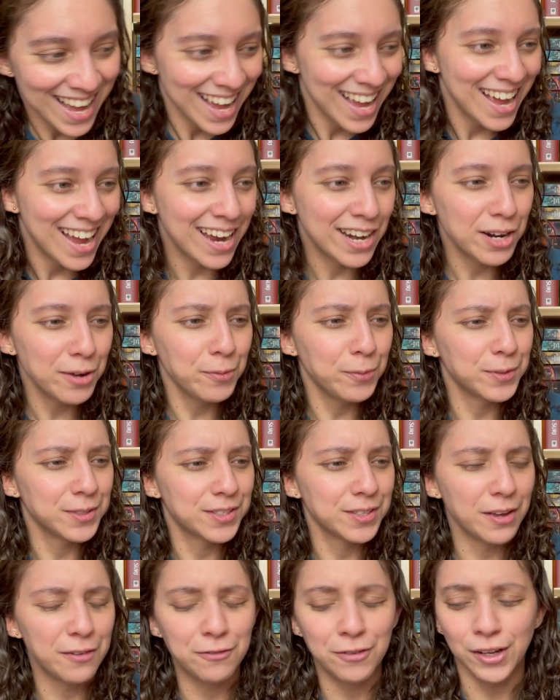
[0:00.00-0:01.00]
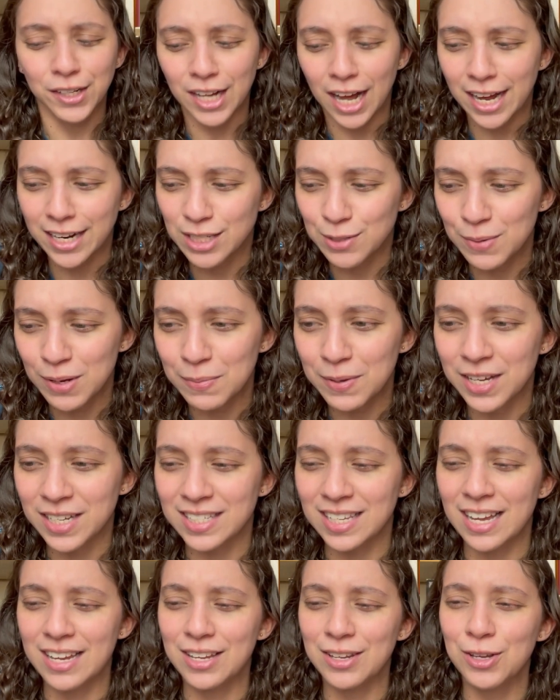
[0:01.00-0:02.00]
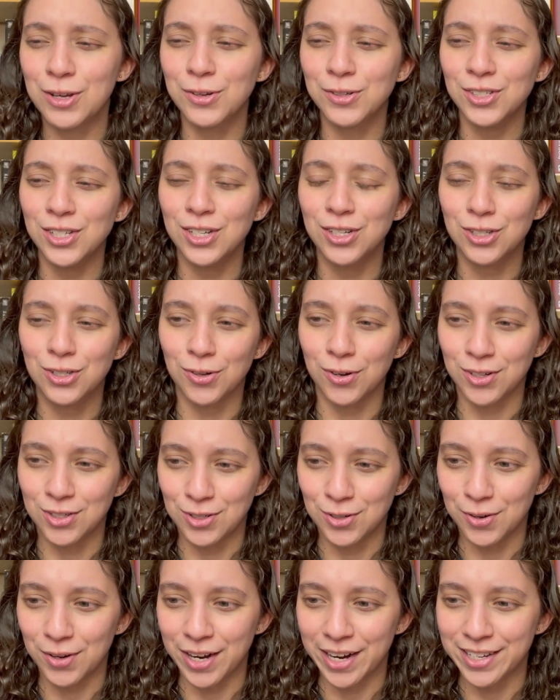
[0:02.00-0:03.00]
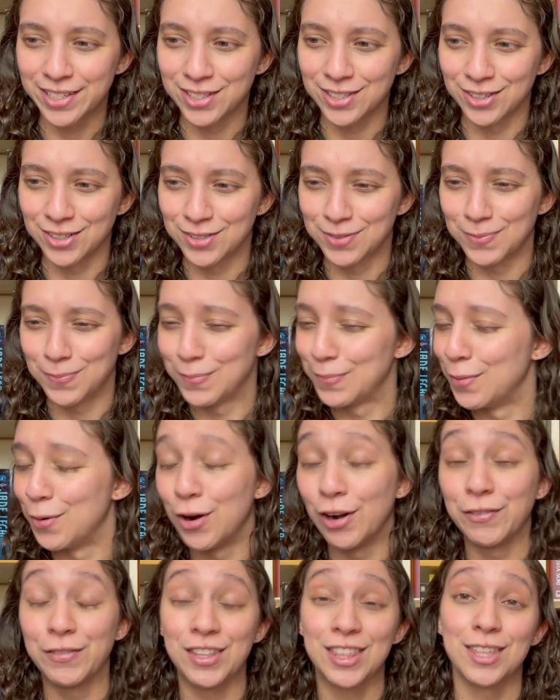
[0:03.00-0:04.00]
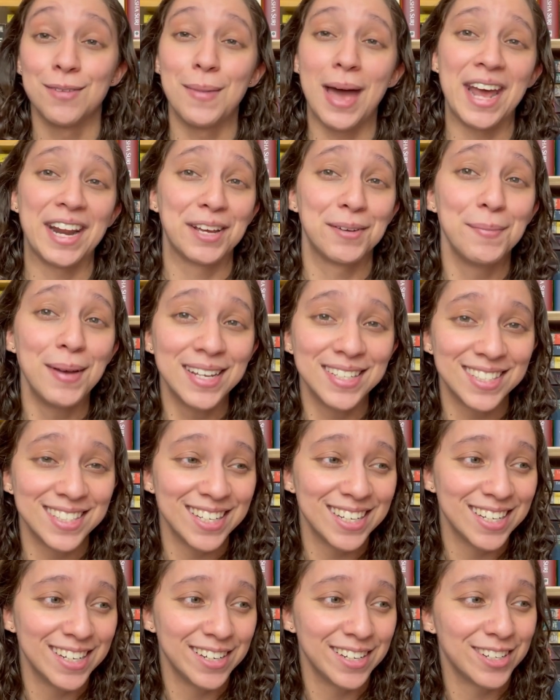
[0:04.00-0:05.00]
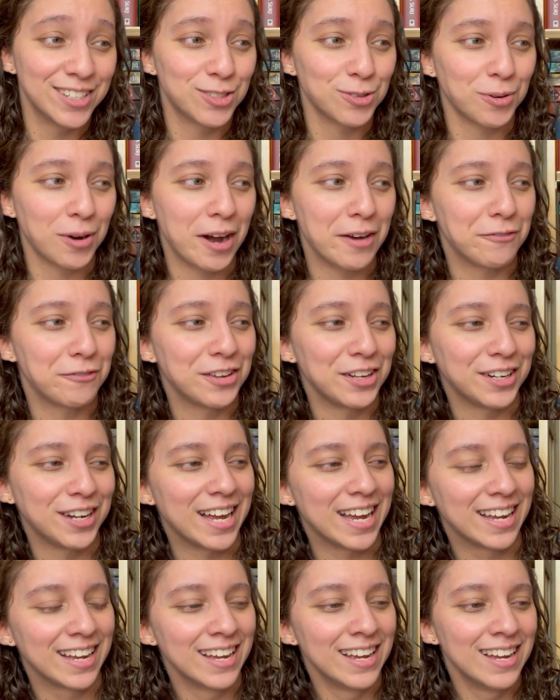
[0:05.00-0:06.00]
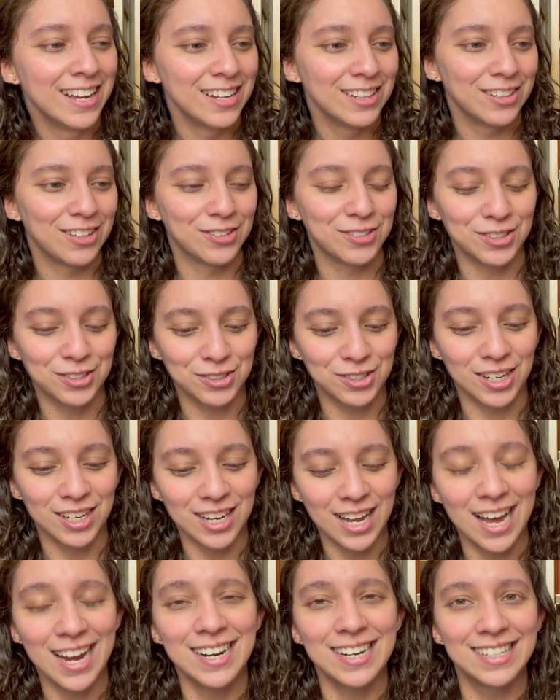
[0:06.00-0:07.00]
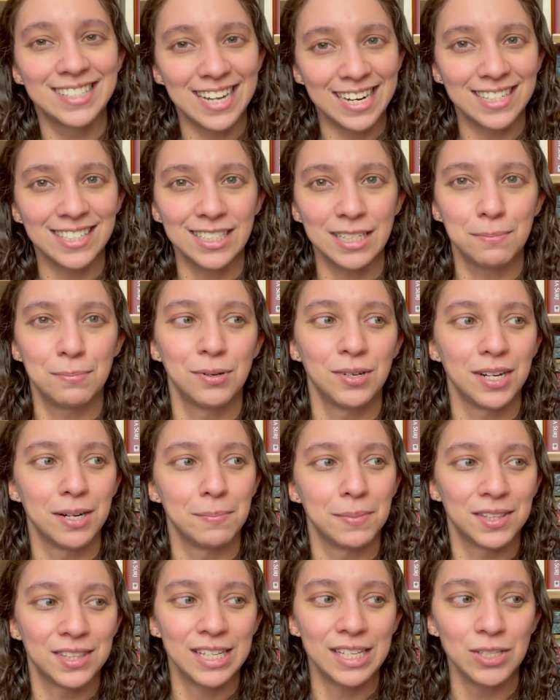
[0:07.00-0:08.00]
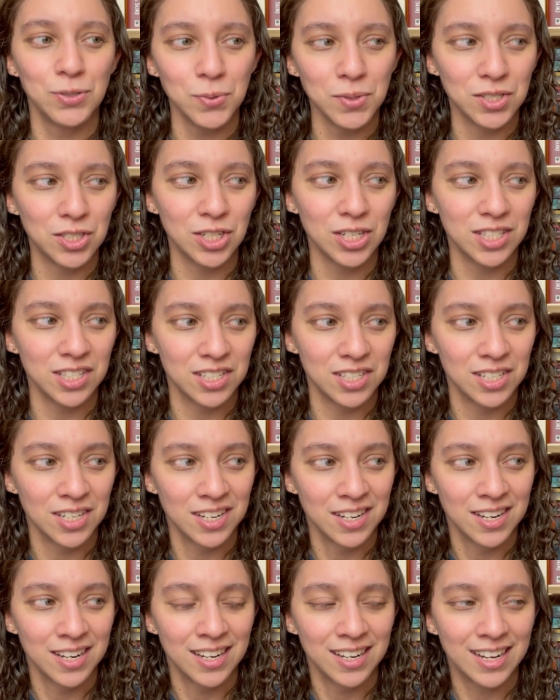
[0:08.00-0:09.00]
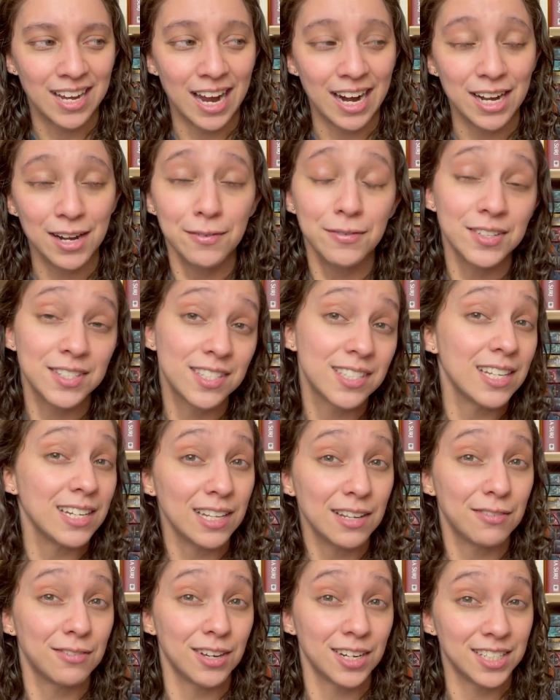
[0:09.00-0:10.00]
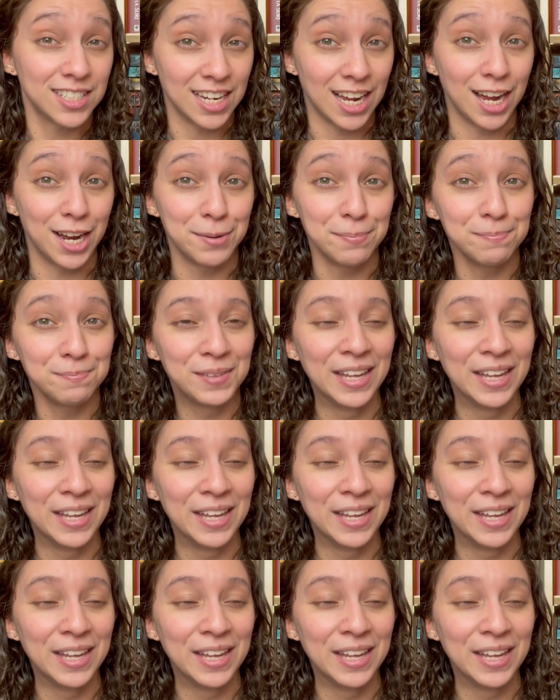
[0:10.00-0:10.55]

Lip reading: And it felt odd to me because usually in short stories, there's more of a thematic message, or I feel like there's a lot densely put in, but this was just kind of a silly, fun time.